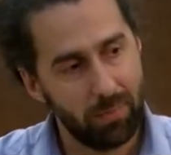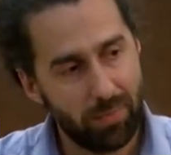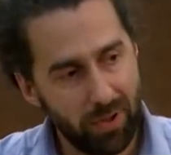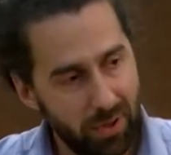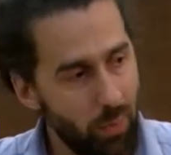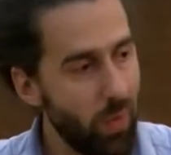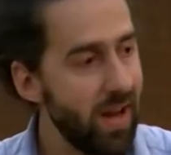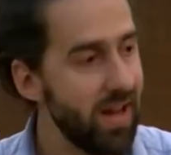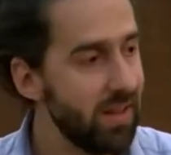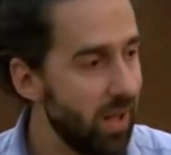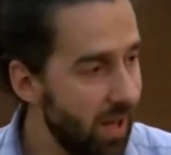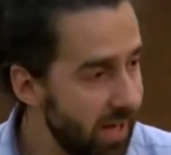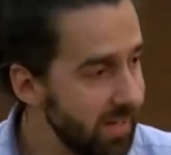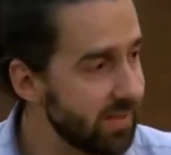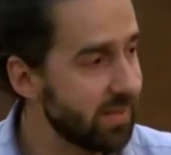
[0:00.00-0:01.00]
But the way that
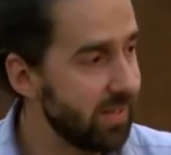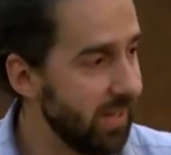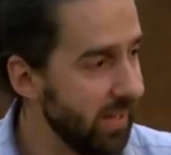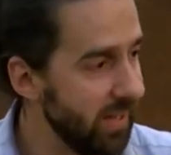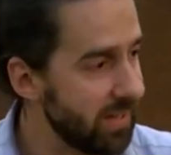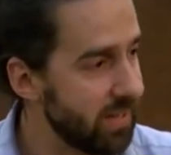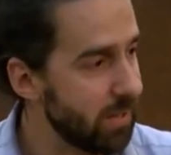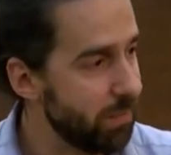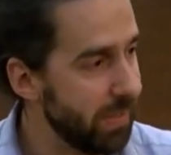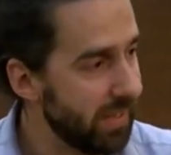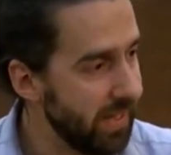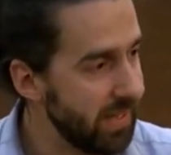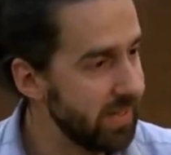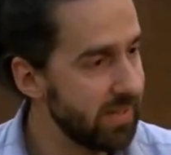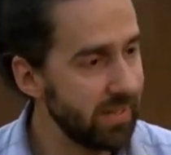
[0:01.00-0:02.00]
I see it is to
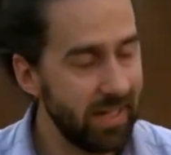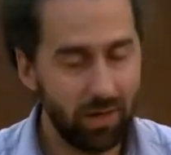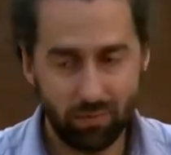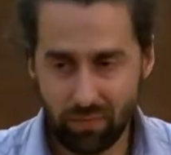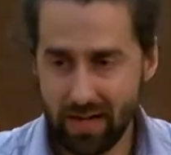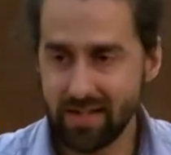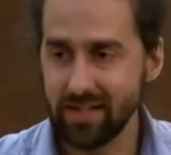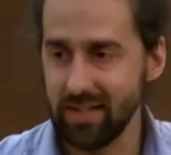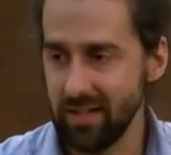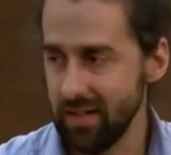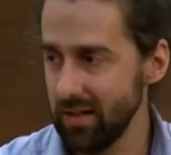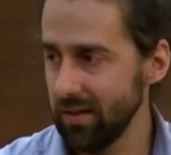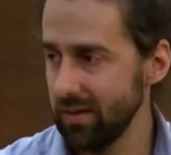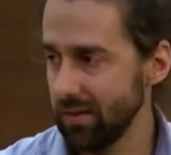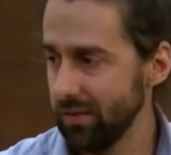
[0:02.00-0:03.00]
begin to get
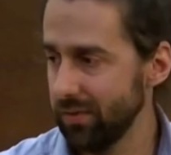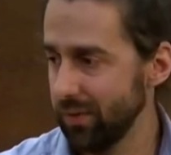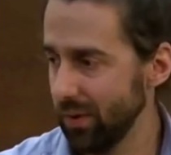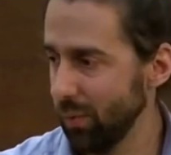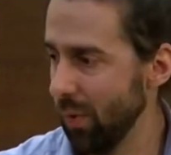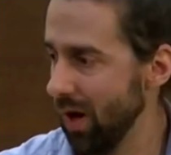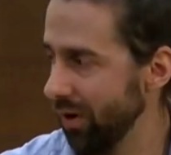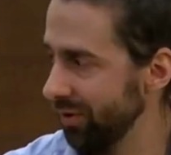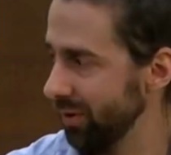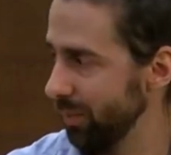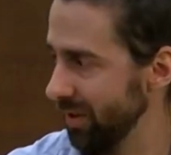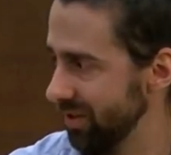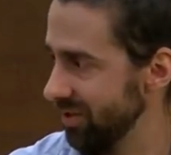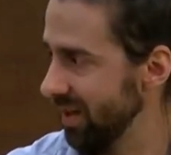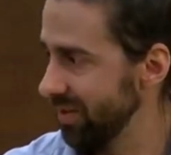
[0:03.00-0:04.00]
ready for a world in
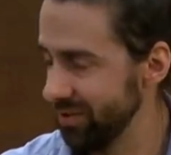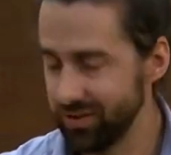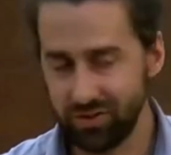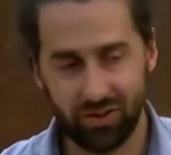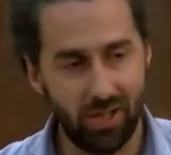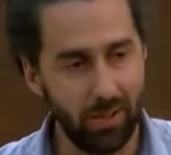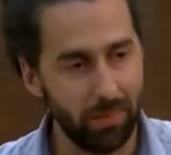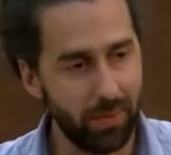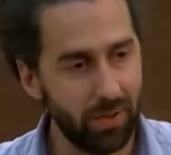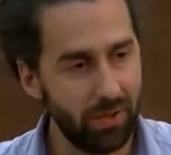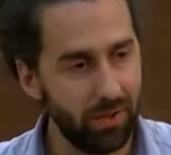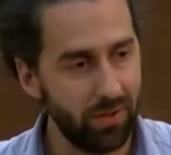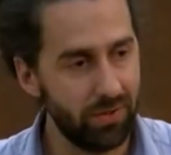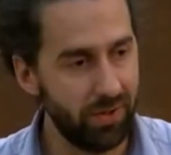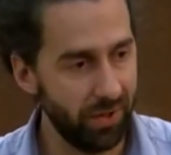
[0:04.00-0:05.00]
which censorship
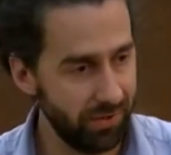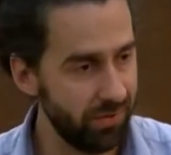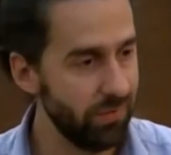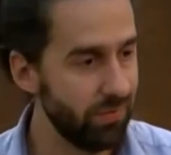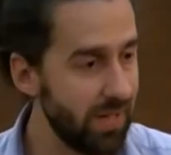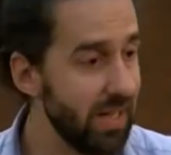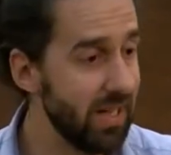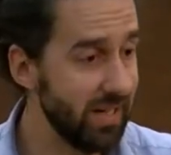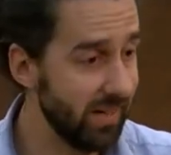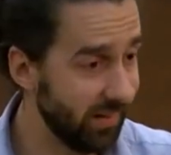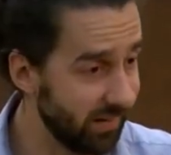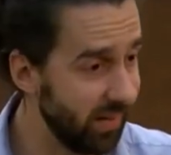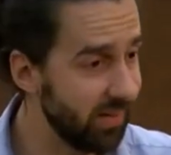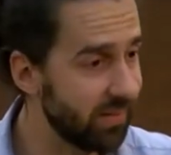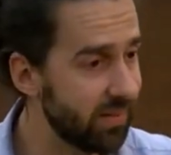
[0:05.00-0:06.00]
doesn't really
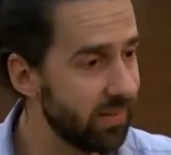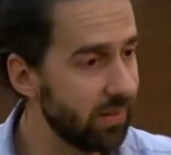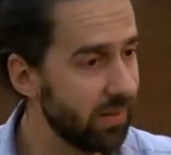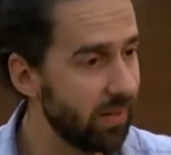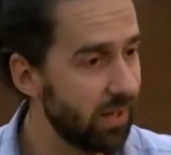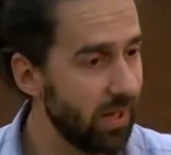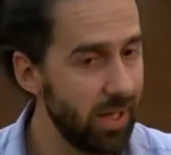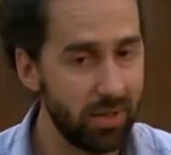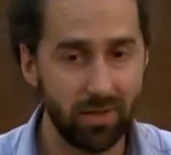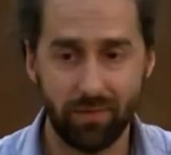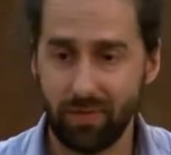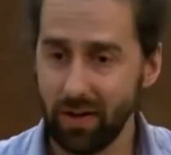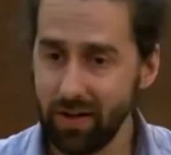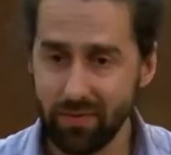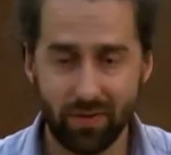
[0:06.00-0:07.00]
exist it's a
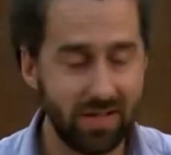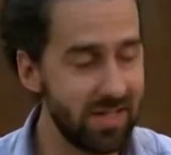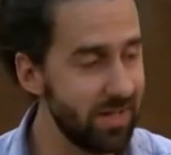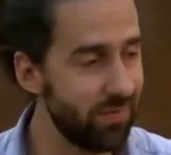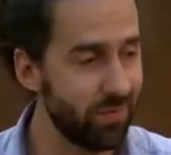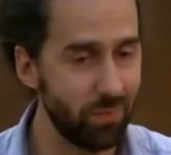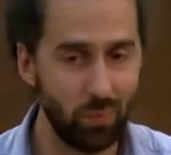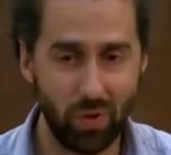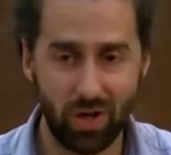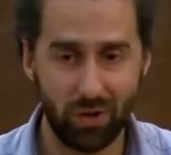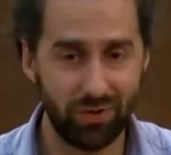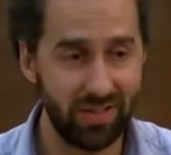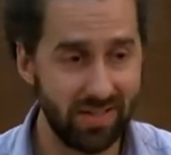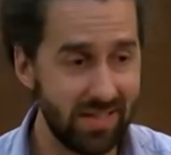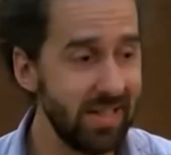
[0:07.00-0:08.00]
very, very different
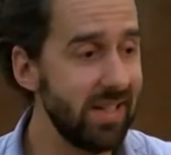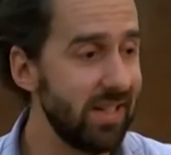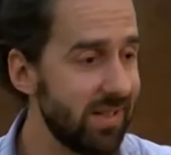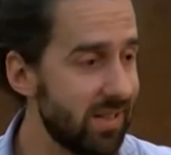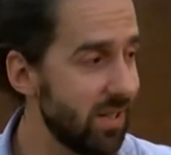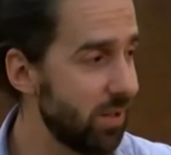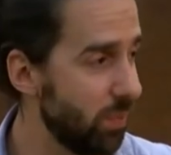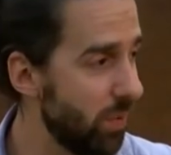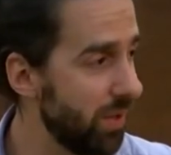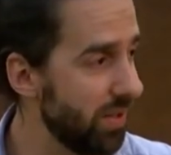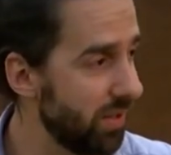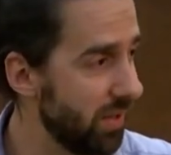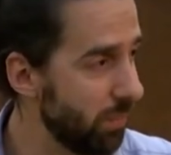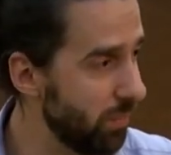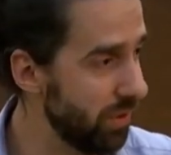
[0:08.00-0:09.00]
world indeed to the
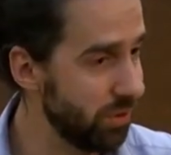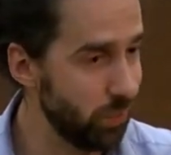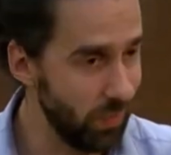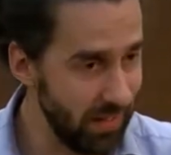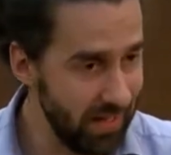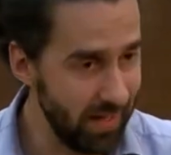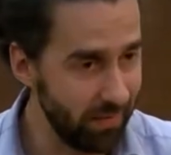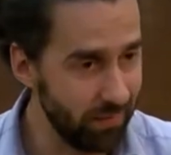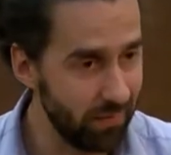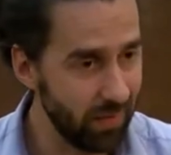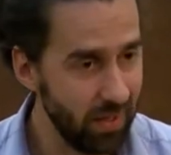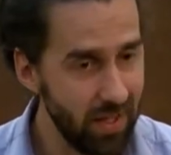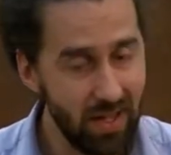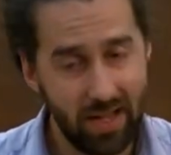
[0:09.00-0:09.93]
one in which we live.